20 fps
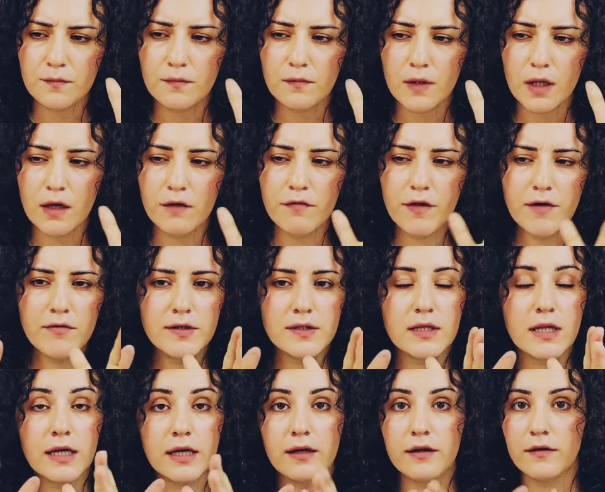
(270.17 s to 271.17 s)
if there is
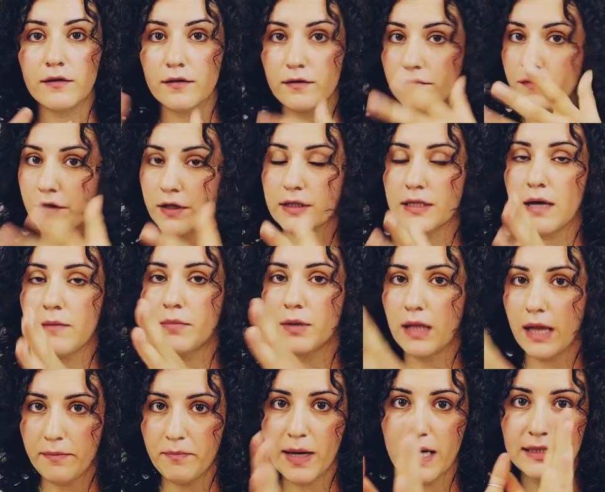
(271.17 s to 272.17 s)
like a, for example,
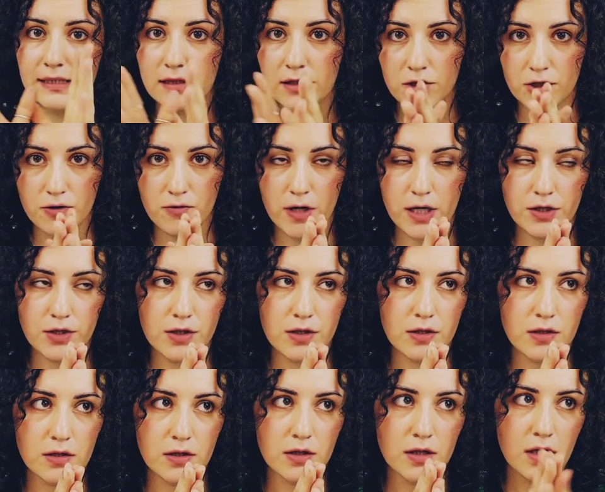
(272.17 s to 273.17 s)
a past
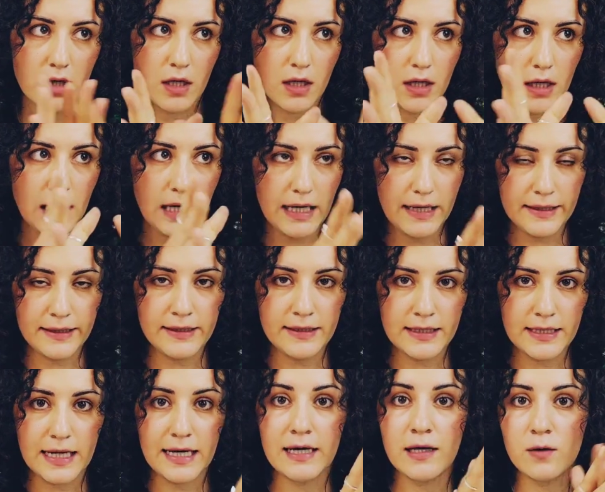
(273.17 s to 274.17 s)
situation and
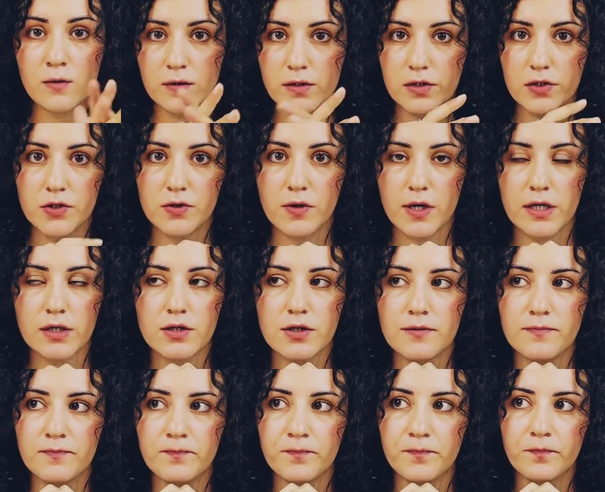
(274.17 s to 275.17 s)
a new
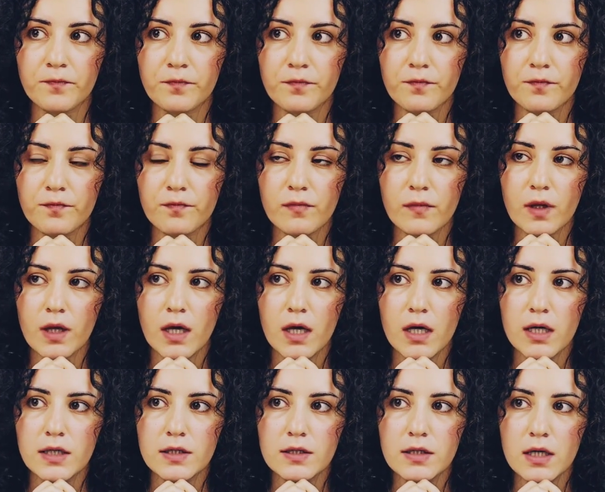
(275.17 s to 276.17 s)
situation,
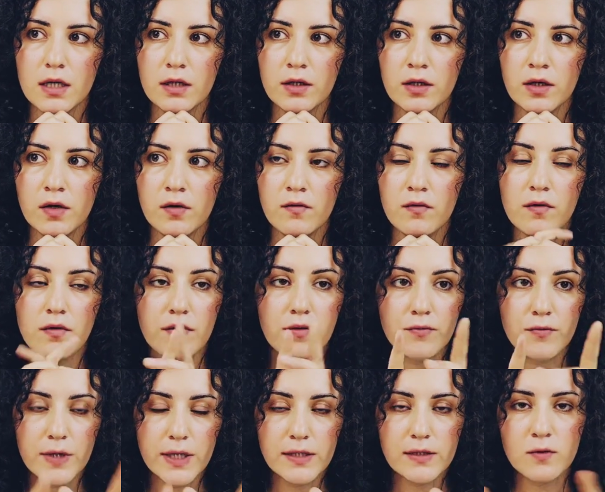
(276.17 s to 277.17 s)
it's telling you the
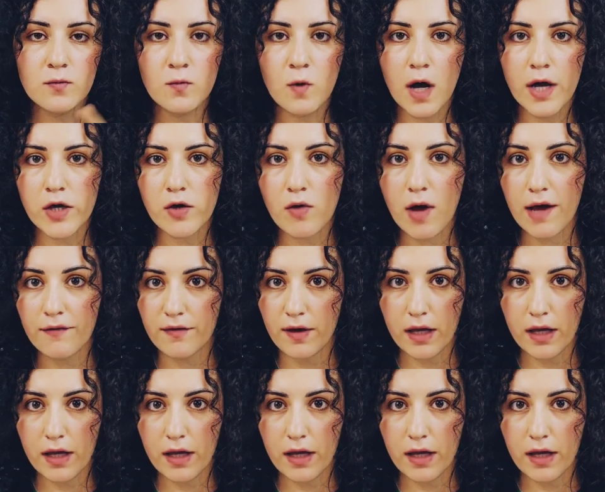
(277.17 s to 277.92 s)
reason why you have a